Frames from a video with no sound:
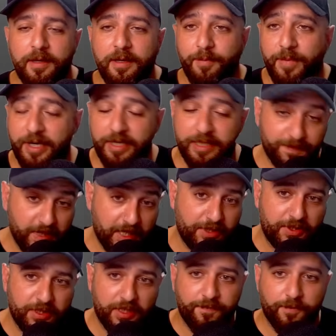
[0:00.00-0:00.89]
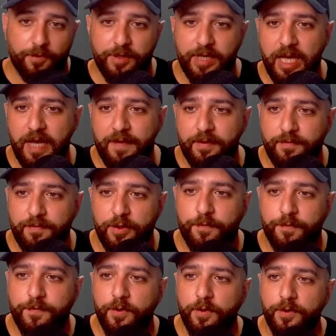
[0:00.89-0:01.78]
but especially for cavalry,
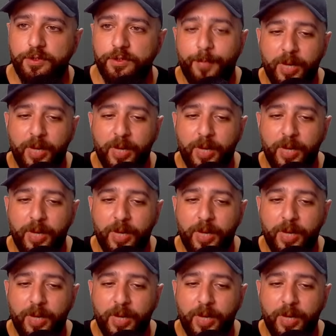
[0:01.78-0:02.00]
of course.